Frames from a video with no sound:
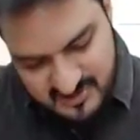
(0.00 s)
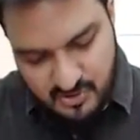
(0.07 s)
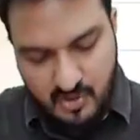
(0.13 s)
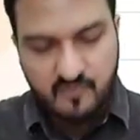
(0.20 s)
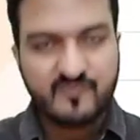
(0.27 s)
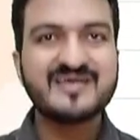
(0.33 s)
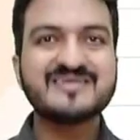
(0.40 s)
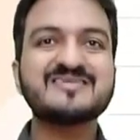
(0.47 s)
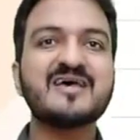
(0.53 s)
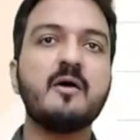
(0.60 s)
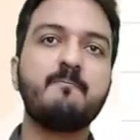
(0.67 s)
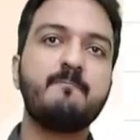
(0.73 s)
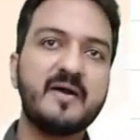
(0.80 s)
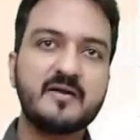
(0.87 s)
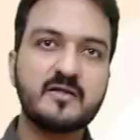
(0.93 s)
always a
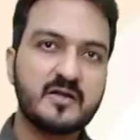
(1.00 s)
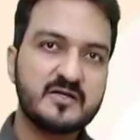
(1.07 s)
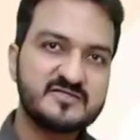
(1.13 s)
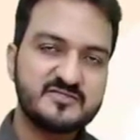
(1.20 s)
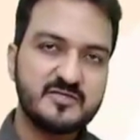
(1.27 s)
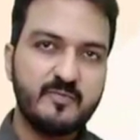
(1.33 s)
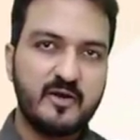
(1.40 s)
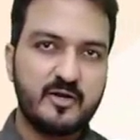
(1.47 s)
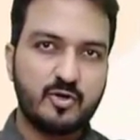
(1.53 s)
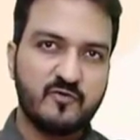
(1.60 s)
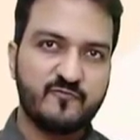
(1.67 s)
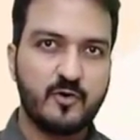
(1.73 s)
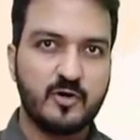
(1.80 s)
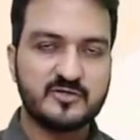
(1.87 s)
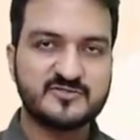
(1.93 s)
better estimate of
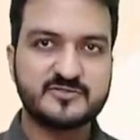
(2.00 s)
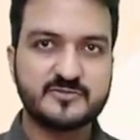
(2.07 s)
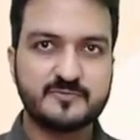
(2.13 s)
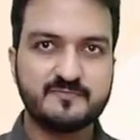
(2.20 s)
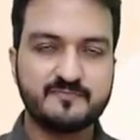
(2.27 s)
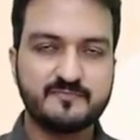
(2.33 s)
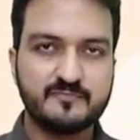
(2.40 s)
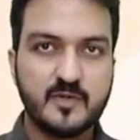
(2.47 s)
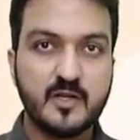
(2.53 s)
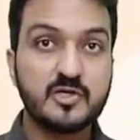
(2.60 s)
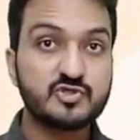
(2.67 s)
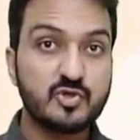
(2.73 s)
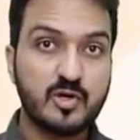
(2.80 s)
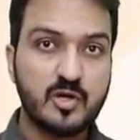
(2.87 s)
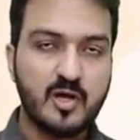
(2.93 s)
cost.
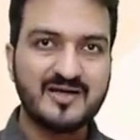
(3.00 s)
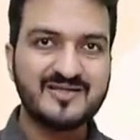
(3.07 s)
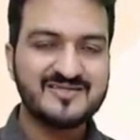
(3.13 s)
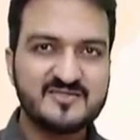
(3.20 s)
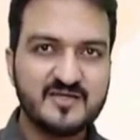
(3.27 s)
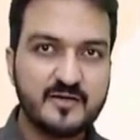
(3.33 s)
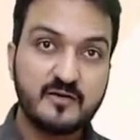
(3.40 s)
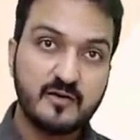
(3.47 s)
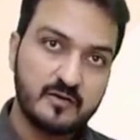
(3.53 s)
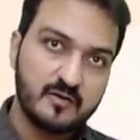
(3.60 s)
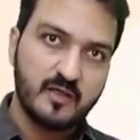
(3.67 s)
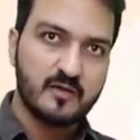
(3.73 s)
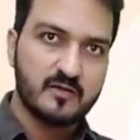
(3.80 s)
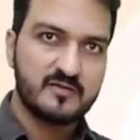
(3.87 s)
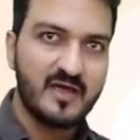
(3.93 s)
So
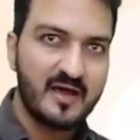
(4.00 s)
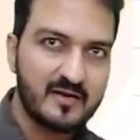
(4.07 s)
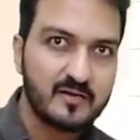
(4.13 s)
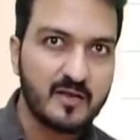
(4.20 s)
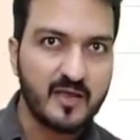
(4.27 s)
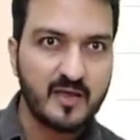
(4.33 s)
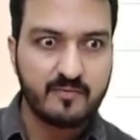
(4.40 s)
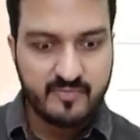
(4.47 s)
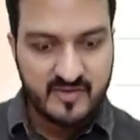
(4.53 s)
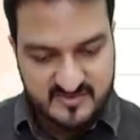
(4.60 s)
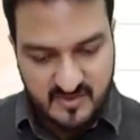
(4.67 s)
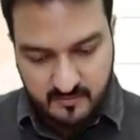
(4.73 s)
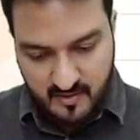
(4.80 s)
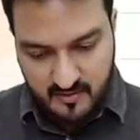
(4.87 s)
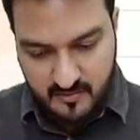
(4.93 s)
considering that
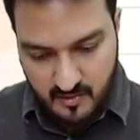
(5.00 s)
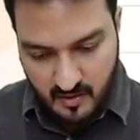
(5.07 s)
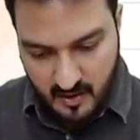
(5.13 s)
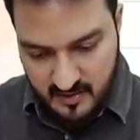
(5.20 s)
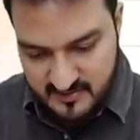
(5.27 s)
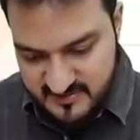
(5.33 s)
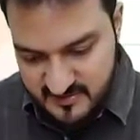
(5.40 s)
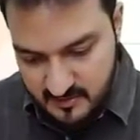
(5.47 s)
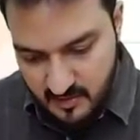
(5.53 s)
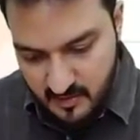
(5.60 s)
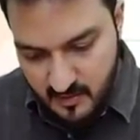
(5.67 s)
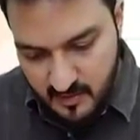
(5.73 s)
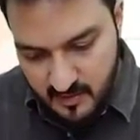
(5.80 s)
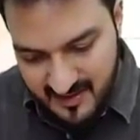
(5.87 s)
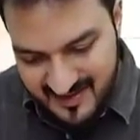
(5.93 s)
ABC method answer
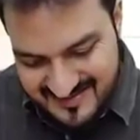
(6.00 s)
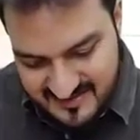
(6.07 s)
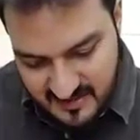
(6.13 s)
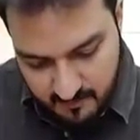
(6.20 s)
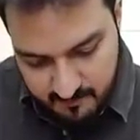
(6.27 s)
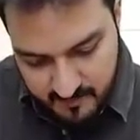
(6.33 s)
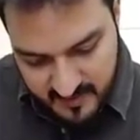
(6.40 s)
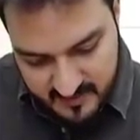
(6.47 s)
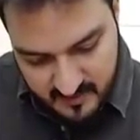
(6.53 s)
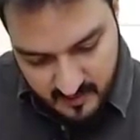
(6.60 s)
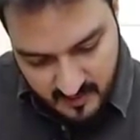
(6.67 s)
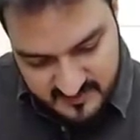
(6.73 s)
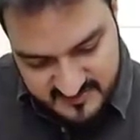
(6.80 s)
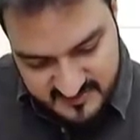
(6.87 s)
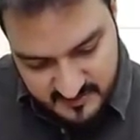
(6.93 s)
is a better
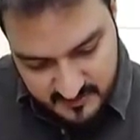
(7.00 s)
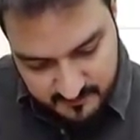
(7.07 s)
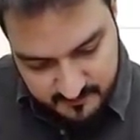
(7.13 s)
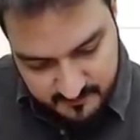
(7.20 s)
answer,